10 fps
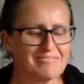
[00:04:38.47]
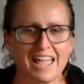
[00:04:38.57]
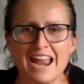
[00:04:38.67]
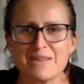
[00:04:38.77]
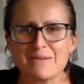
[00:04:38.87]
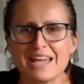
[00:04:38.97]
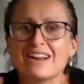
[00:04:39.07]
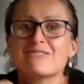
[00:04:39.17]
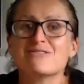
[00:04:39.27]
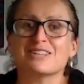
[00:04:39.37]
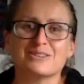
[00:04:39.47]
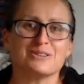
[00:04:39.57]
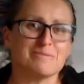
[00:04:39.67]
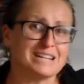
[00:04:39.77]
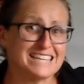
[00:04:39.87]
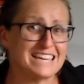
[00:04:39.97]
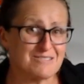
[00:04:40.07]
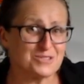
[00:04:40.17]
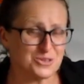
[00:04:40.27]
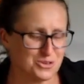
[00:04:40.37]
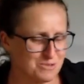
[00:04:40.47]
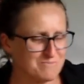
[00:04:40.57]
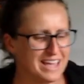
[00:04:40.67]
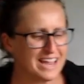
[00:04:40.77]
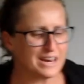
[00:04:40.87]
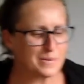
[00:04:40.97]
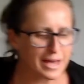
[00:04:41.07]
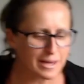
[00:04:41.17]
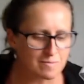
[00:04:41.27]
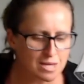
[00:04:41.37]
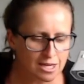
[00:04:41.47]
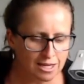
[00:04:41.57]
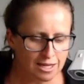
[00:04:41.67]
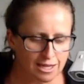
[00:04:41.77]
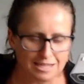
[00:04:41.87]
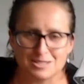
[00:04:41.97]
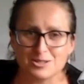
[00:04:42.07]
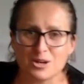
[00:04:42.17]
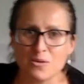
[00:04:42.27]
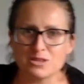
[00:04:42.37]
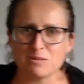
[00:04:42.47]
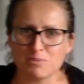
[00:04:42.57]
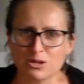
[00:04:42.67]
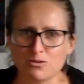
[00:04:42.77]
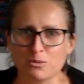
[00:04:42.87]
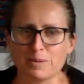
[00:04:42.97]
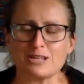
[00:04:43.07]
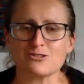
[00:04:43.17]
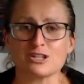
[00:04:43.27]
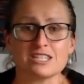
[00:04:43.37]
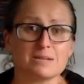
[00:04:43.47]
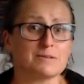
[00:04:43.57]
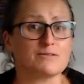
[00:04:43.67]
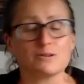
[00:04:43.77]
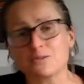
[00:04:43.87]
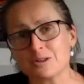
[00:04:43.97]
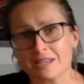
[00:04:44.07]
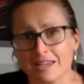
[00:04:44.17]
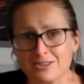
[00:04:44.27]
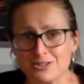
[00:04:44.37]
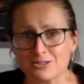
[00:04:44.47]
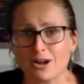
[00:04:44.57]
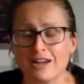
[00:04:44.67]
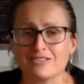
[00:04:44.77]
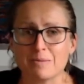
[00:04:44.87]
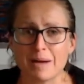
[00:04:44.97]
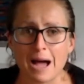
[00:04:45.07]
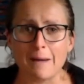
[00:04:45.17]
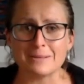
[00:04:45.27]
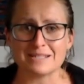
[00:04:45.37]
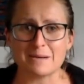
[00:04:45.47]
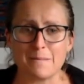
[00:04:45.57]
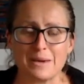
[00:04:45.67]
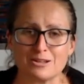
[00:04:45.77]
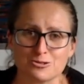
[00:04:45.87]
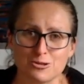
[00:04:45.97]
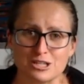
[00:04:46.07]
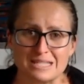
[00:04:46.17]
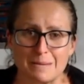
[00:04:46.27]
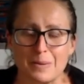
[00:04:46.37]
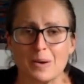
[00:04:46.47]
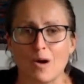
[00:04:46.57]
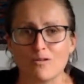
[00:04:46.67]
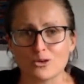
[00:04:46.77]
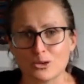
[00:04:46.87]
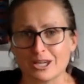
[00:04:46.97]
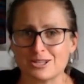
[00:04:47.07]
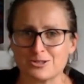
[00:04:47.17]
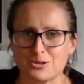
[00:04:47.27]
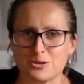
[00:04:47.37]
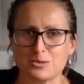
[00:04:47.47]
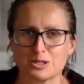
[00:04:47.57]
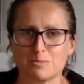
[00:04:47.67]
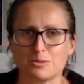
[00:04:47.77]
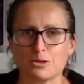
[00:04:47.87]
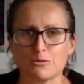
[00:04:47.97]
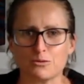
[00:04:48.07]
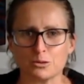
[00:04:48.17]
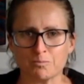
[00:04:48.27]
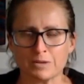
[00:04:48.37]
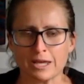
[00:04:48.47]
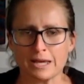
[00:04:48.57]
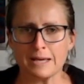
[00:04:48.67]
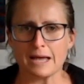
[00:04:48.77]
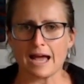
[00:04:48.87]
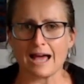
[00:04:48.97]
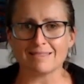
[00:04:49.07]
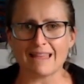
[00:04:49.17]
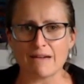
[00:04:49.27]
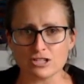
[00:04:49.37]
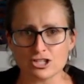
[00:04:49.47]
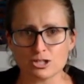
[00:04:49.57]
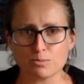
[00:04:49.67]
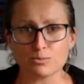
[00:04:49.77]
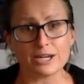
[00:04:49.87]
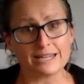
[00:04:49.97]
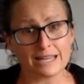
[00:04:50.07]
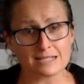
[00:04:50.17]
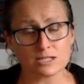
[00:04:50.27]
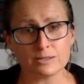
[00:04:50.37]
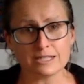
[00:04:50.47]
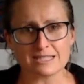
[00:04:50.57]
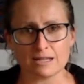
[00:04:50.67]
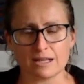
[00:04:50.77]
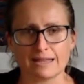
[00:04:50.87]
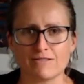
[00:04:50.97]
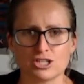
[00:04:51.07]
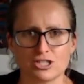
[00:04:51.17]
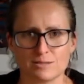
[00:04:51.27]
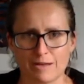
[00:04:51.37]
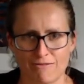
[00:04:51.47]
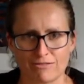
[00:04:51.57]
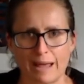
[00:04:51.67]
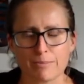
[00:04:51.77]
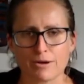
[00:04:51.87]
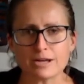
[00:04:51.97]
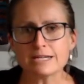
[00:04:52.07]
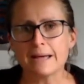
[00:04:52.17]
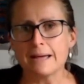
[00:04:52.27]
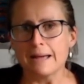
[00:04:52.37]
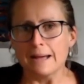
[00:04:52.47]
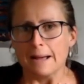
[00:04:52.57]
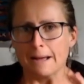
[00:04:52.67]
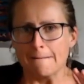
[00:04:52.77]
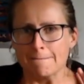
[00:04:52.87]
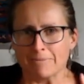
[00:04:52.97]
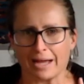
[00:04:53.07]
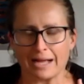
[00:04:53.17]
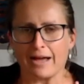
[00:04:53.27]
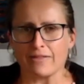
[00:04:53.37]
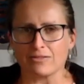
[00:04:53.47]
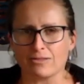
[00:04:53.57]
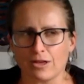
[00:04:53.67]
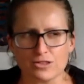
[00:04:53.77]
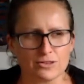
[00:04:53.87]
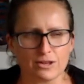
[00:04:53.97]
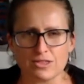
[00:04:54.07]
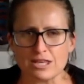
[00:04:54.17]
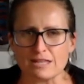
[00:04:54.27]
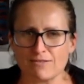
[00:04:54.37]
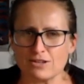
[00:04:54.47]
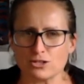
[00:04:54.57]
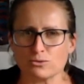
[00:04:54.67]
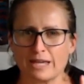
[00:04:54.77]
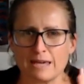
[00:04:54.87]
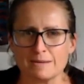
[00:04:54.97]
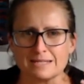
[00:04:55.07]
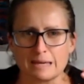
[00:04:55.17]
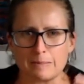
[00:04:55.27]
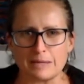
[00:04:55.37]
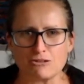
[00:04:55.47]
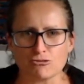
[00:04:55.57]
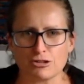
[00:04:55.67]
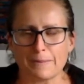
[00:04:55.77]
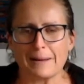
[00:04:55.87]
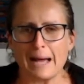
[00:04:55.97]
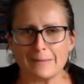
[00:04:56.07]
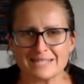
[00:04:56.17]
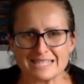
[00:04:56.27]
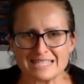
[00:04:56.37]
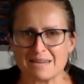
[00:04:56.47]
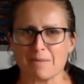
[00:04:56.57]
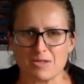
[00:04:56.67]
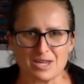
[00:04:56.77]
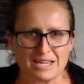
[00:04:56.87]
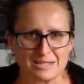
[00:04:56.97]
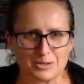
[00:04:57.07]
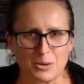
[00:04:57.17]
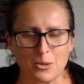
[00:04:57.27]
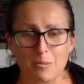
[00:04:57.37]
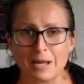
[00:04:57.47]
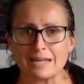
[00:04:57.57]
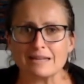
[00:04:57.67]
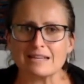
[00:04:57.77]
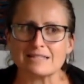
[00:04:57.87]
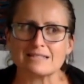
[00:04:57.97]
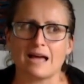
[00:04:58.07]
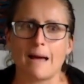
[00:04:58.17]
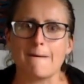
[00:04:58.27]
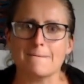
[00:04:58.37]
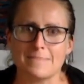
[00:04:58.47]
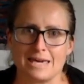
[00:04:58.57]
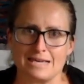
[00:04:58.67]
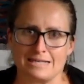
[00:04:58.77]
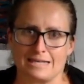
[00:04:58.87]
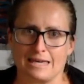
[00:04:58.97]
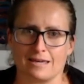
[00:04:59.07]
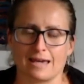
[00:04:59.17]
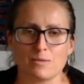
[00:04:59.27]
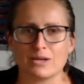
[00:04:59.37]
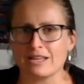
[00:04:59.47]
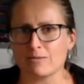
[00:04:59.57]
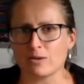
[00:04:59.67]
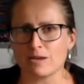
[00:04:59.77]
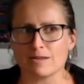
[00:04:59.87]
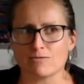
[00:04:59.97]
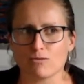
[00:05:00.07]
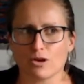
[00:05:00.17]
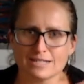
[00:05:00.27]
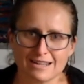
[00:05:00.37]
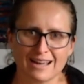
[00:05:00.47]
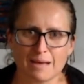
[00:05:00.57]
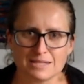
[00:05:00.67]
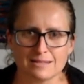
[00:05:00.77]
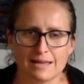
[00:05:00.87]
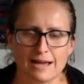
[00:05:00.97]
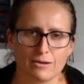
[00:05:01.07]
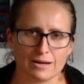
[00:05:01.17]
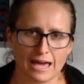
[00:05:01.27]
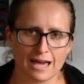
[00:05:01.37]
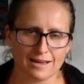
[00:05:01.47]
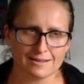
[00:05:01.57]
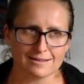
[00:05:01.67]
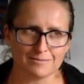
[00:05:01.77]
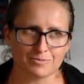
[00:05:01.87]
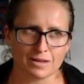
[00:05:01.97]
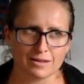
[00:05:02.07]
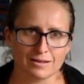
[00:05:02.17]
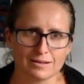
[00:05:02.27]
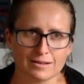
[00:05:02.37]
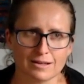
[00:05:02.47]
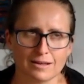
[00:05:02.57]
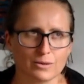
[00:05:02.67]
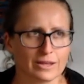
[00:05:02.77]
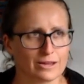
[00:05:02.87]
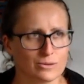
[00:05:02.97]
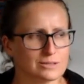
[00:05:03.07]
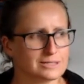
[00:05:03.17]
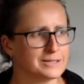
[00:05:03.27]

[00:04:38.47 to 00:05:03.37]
Anyway, and I can feel it all in my teeth too. Anyway, it's to go with the beautiful beetroot dip. If you've not yet tried the parmesan and beetroot dip of cookie dough with the beautiful lavish bread next to it, it's at Lavish's flatbread. I think the official name is like beetroot and parmesan dip, I think it's called, but it's amazing. Okay, we roast our caps, what are they called?